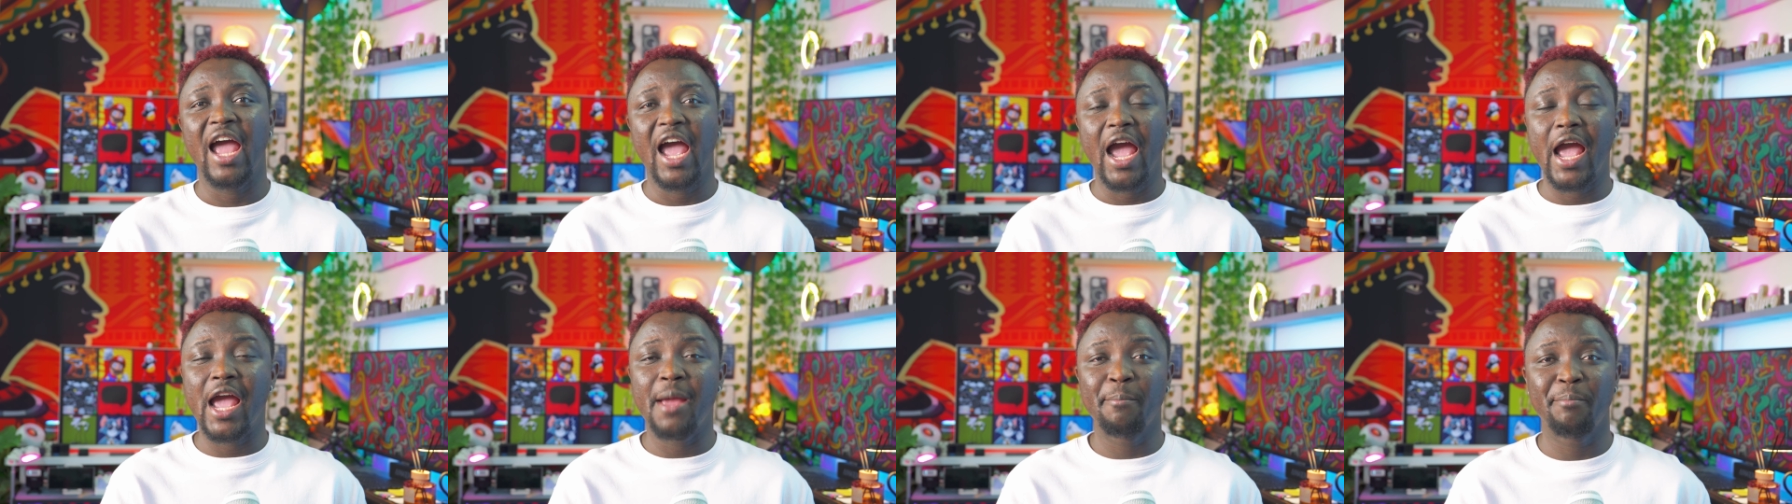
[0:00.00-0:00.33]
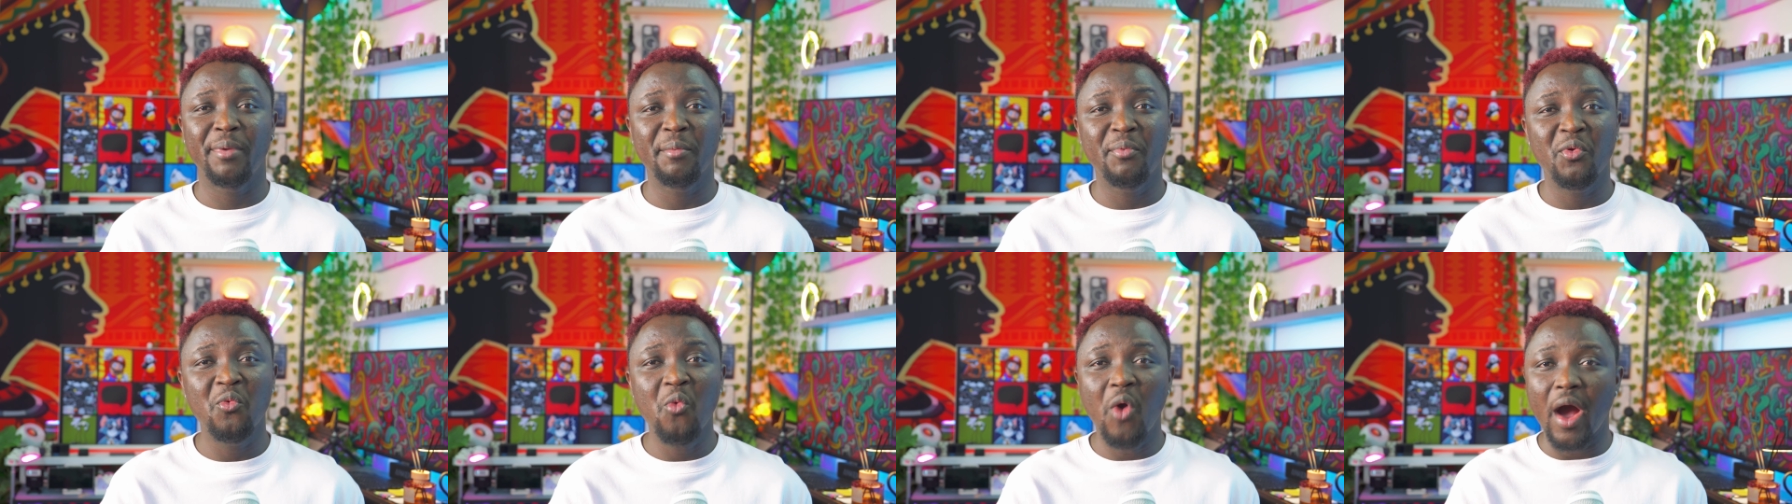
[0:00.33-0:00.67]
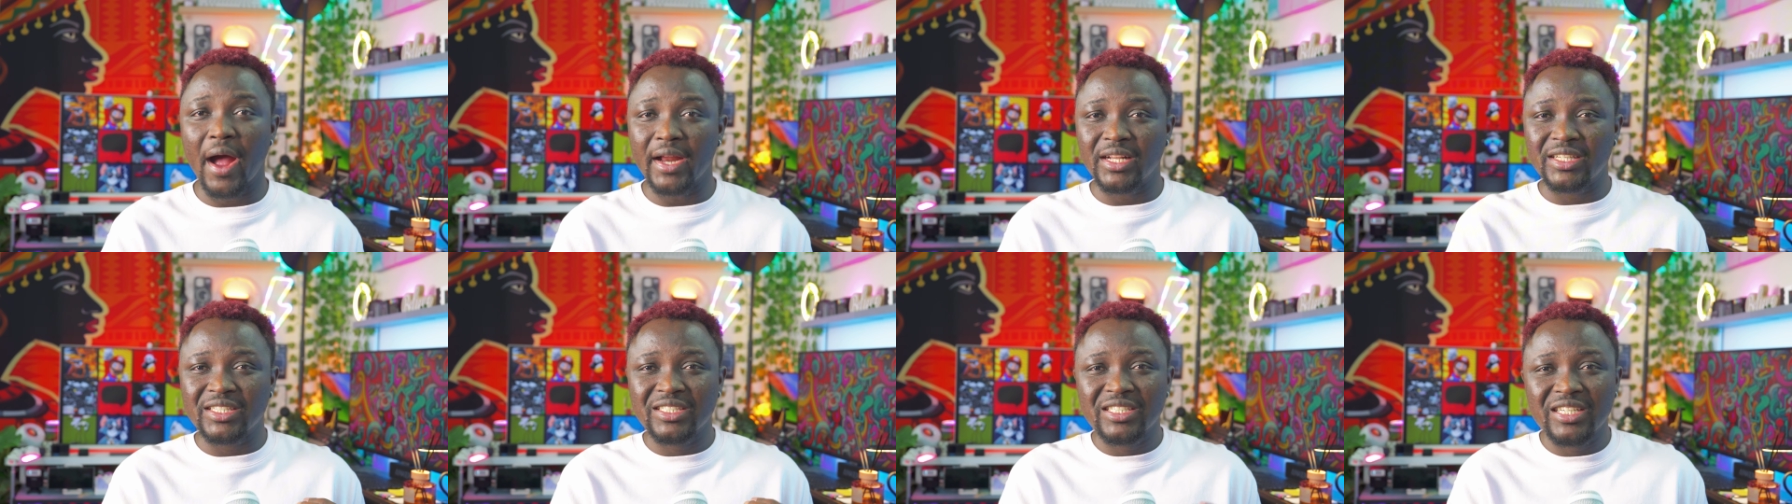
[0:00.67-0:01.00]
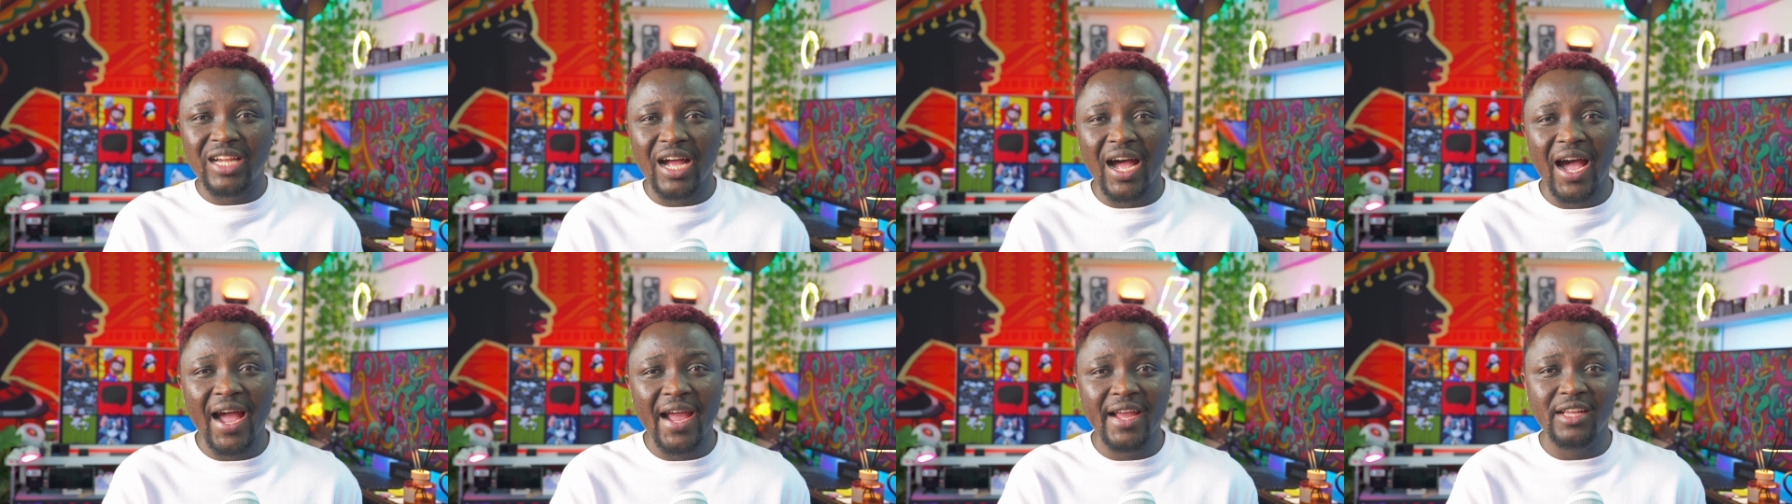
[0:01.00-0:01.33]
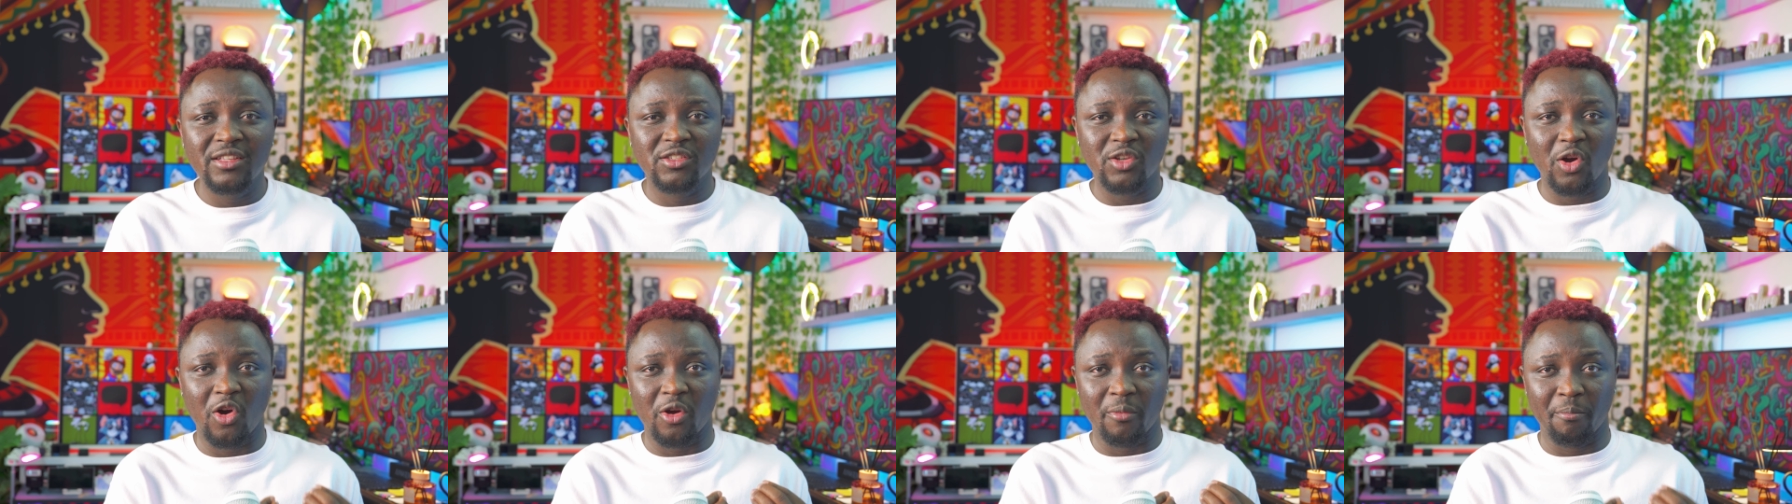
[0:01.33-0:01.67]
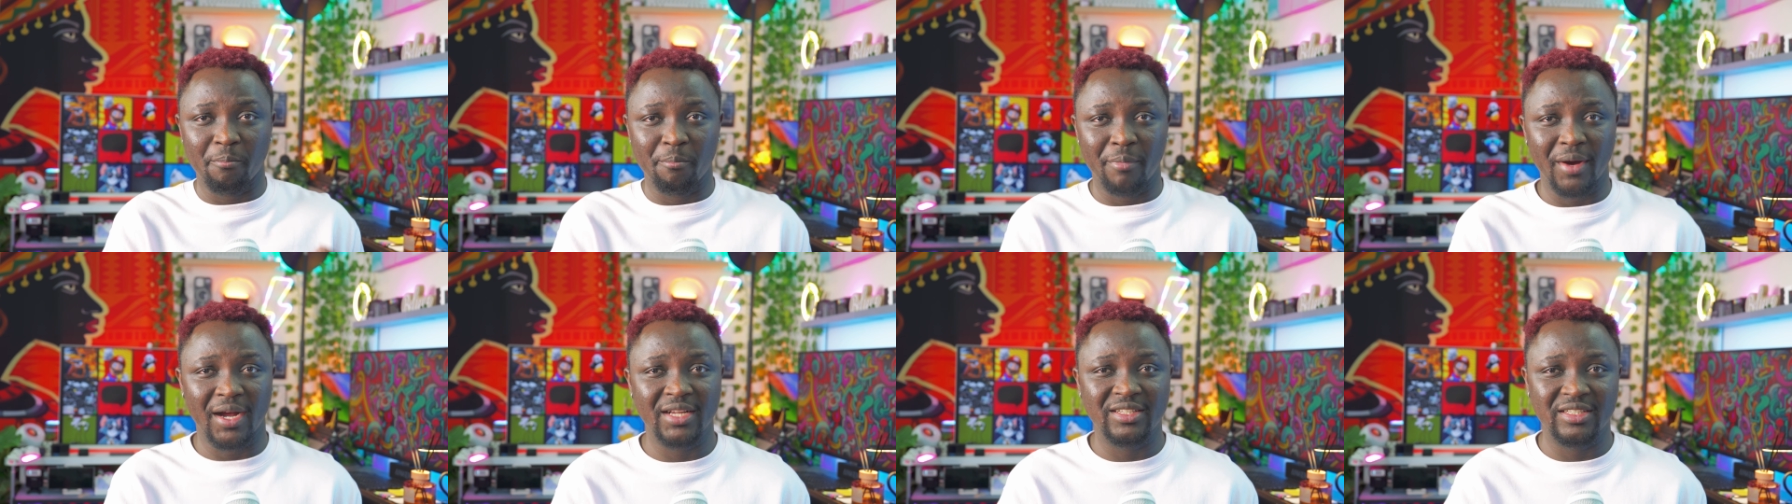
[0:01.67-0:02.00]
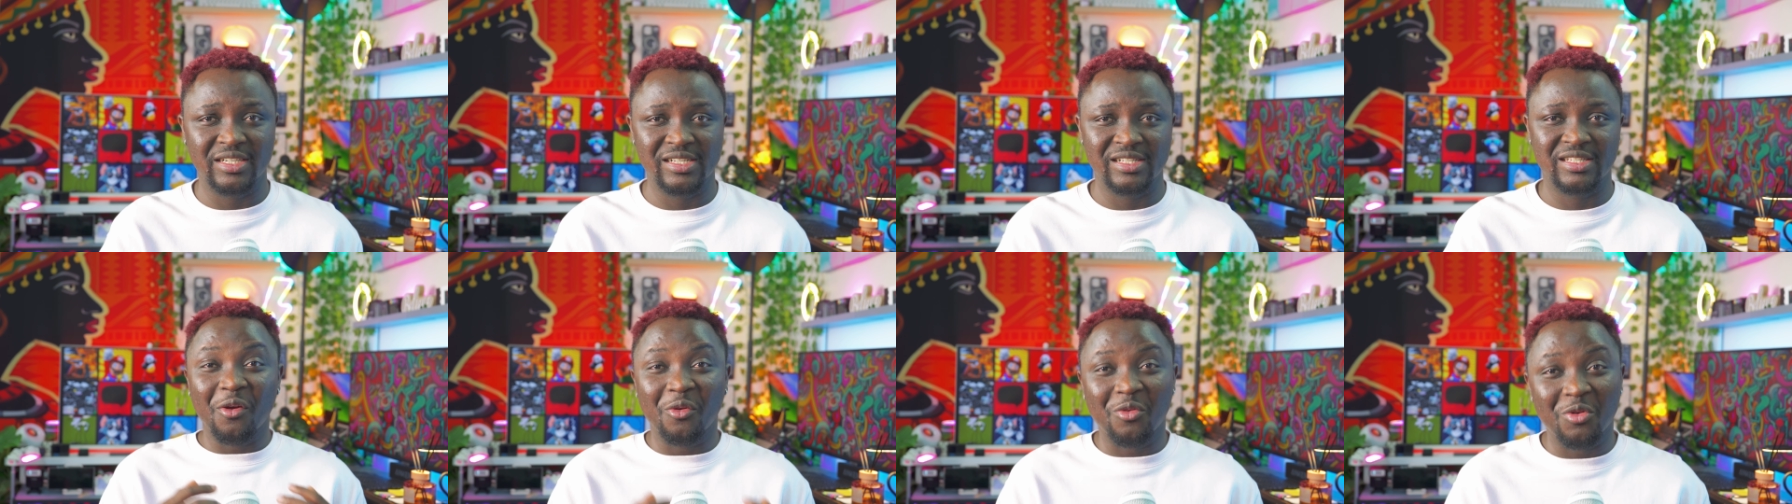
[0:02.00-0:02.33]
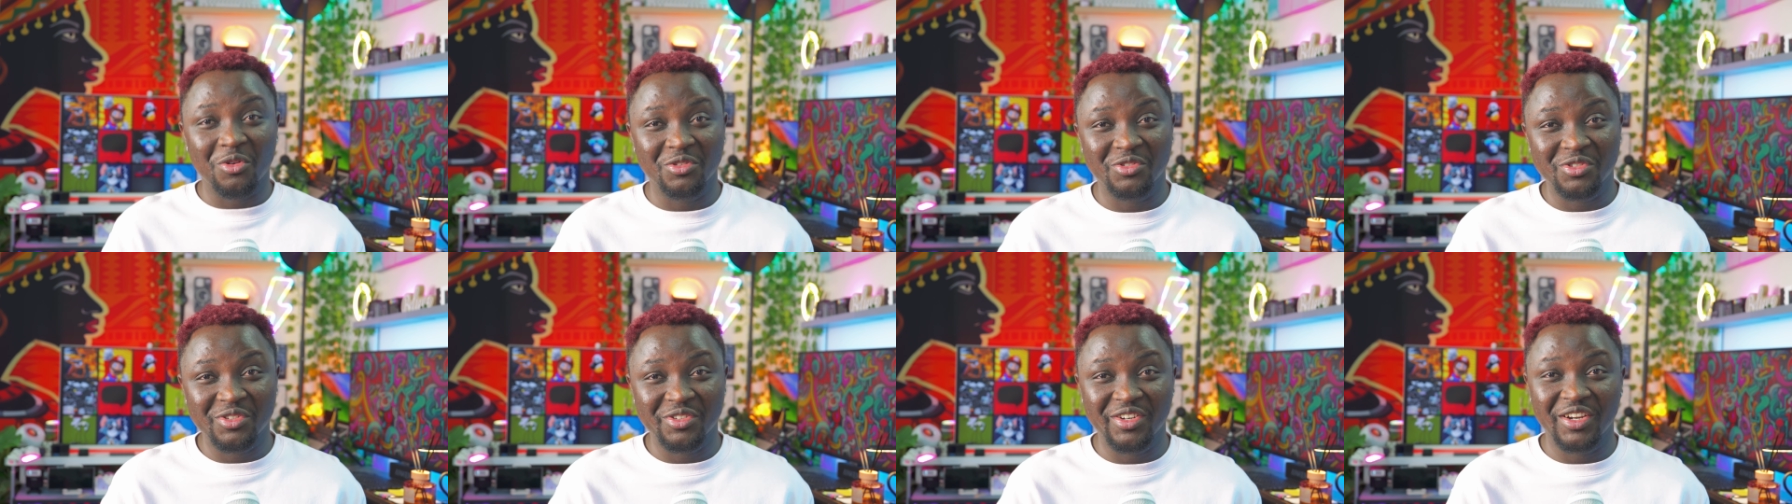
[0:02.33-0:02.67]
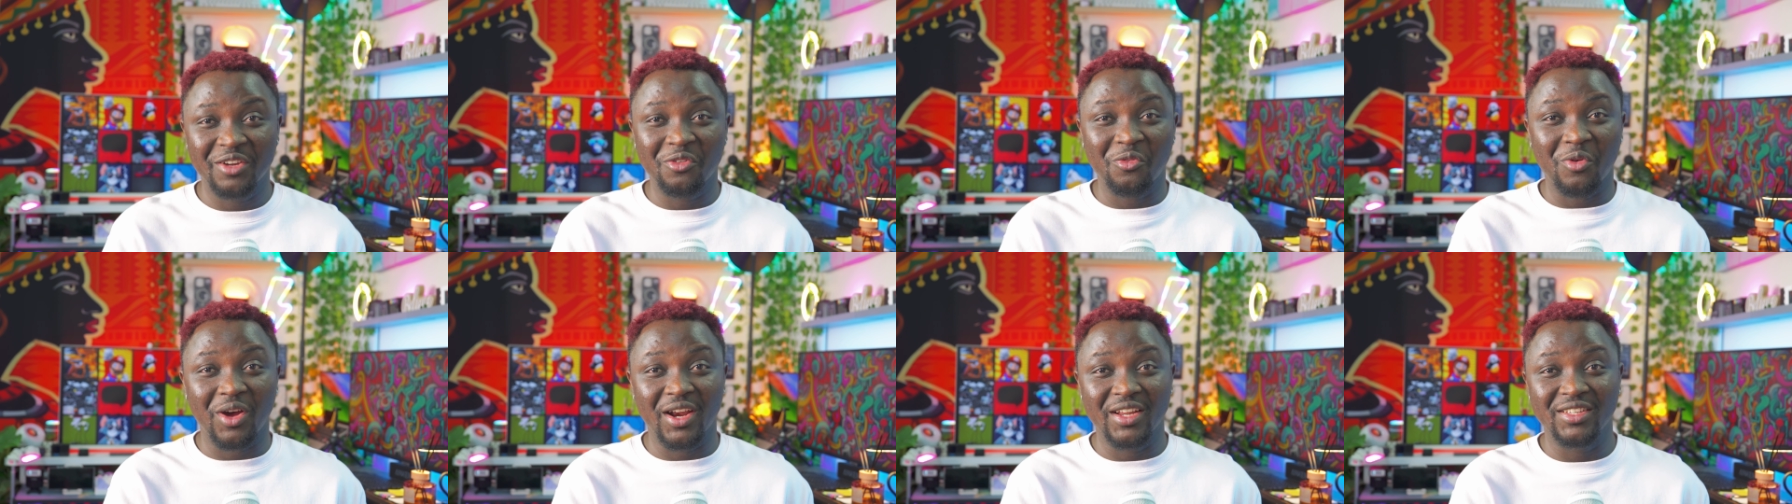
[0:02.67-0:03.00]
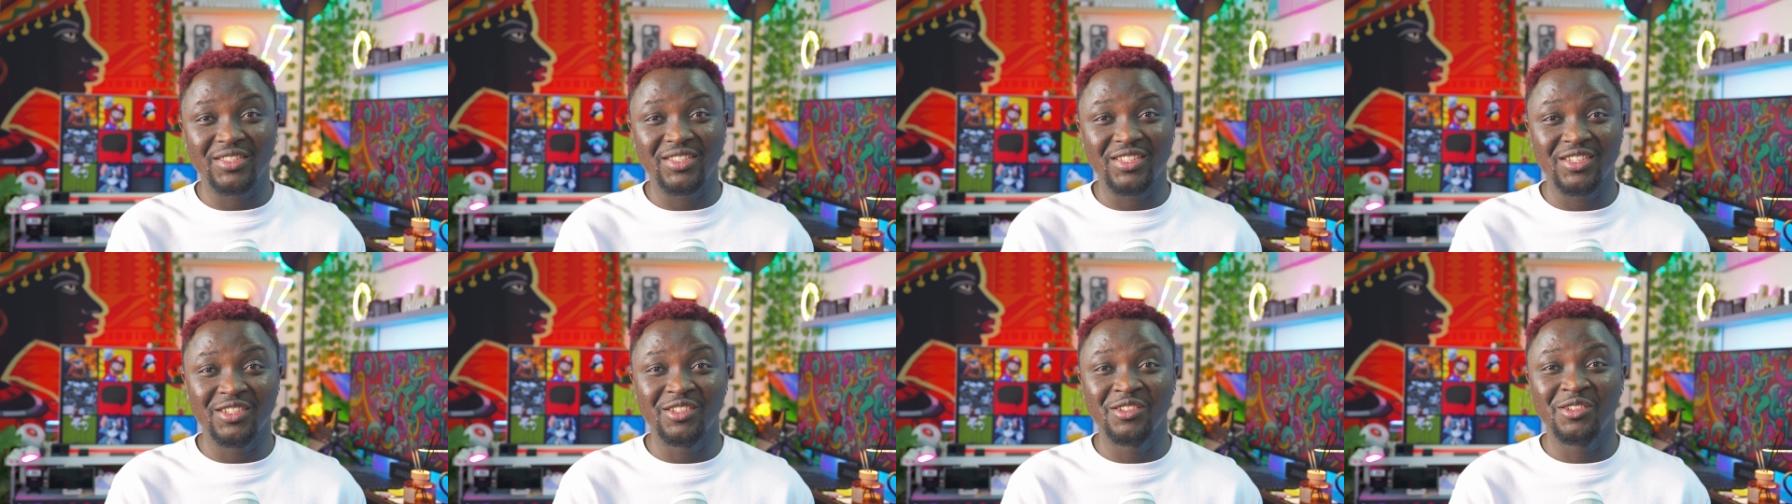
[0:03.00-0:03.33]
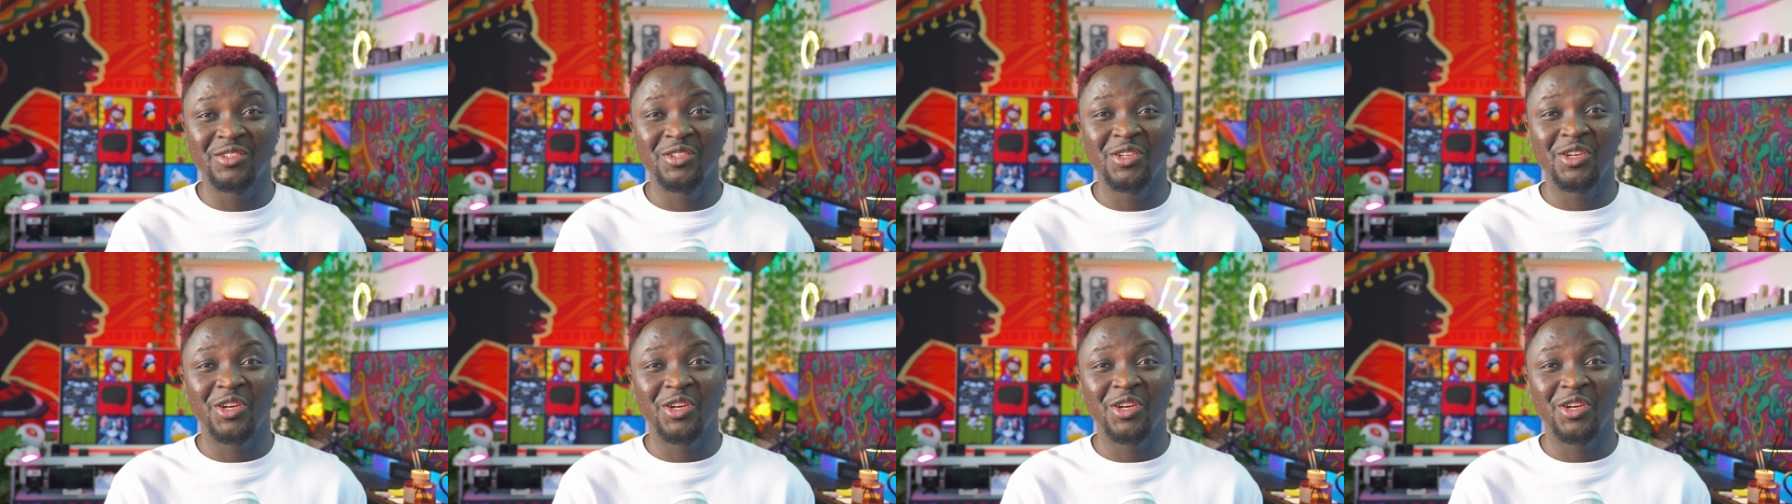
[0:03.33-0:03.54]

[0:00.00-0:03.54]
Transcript: and people who are tight on budget and considering quality